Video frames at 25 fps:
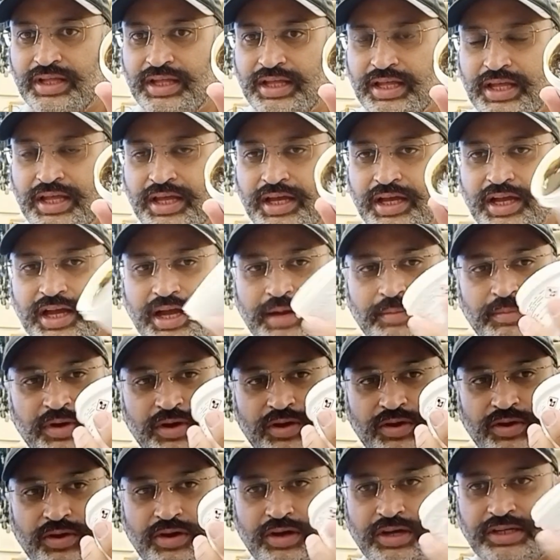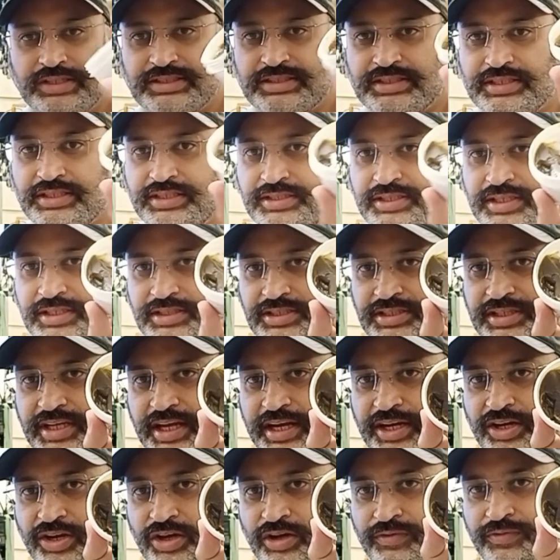come across such kind
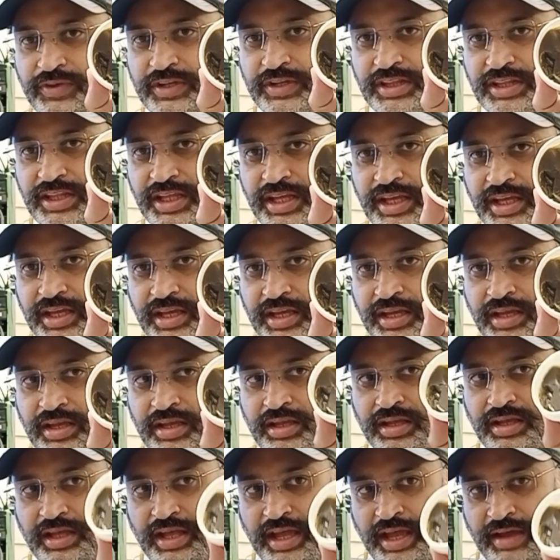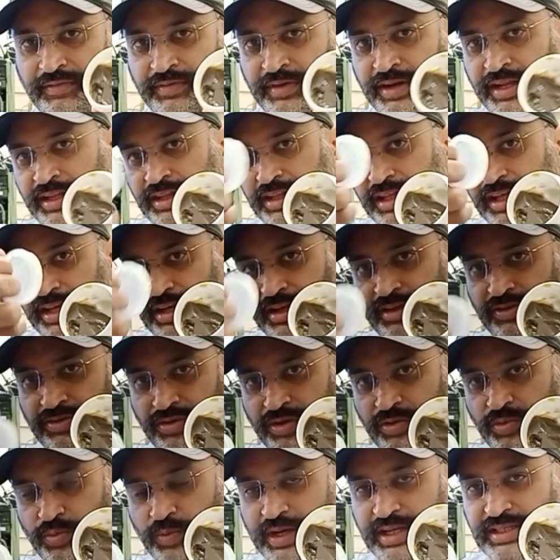of a thing, everything is
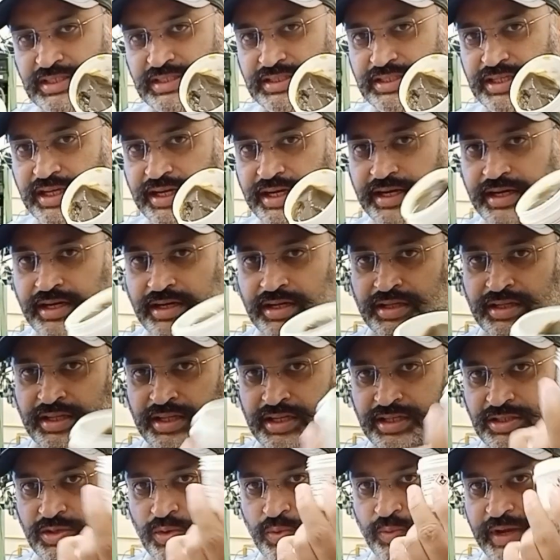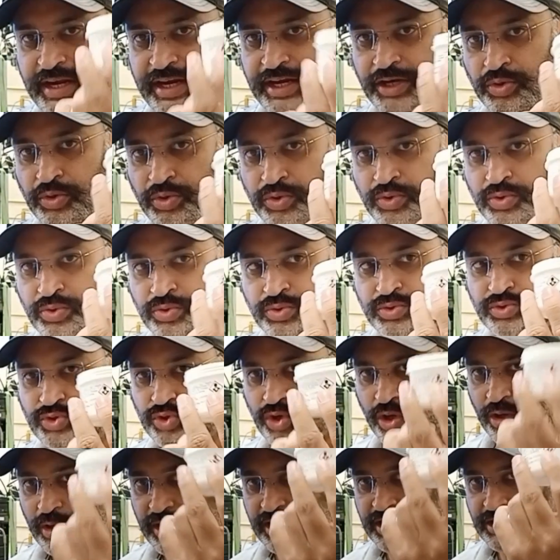on one side, there is a way to
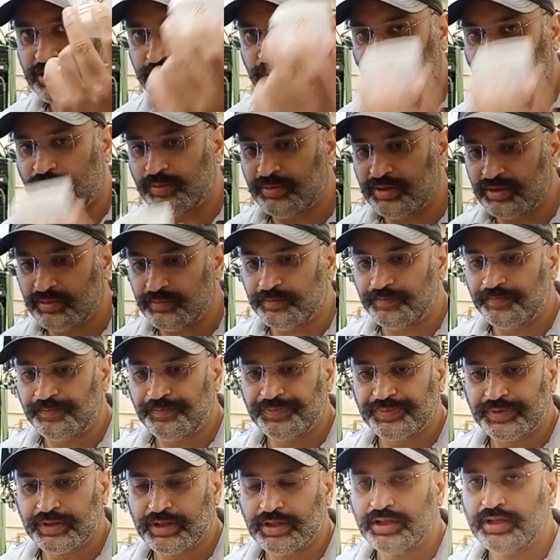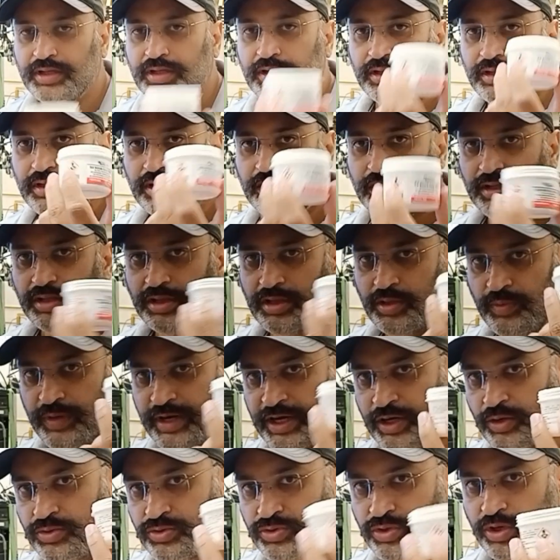solve this problem. The way
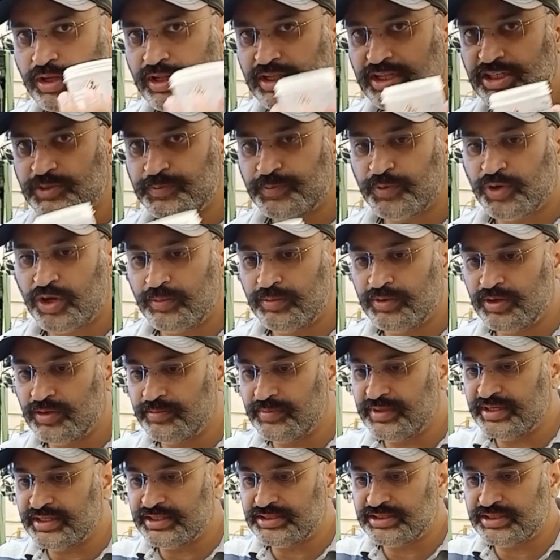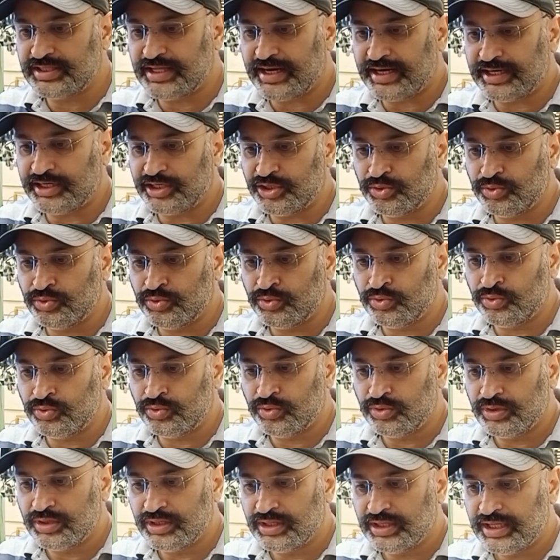to solve this problem is that you
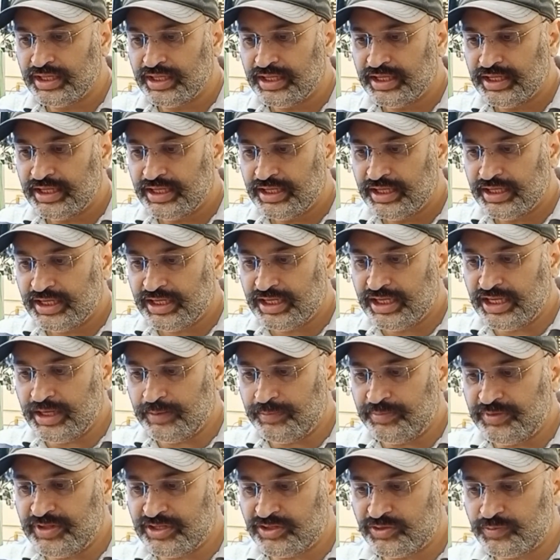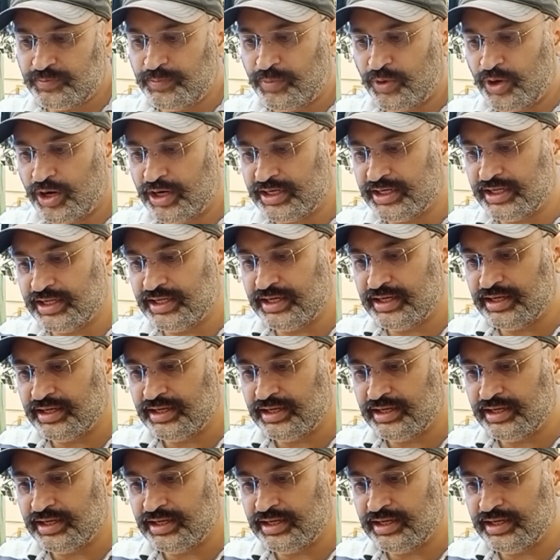keep this bottle